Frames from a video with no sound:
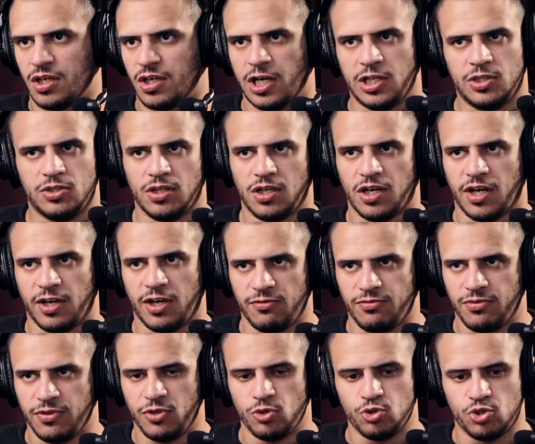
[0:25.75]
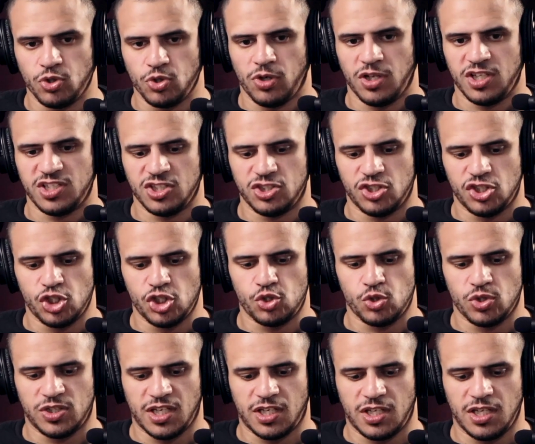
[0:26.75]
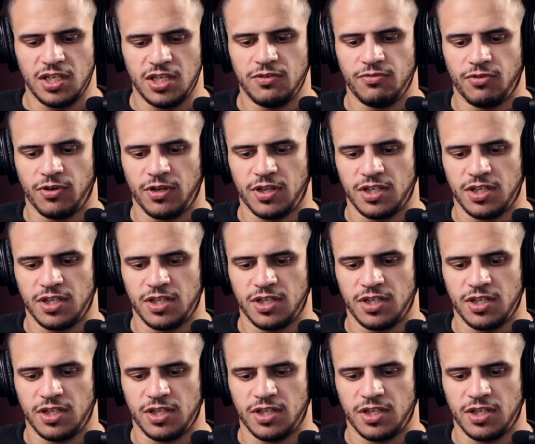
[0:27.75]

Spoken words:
I refuse to call it a jiu-jitsu technique for